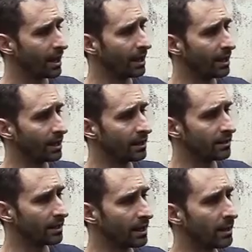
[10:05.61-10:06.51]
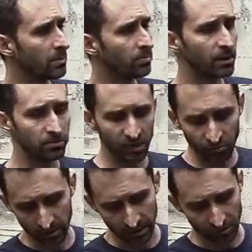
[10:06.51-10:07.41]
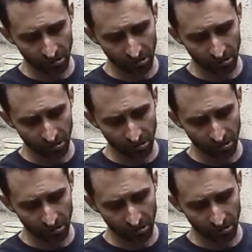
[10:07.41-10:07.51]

and I've been pretty pleased with it.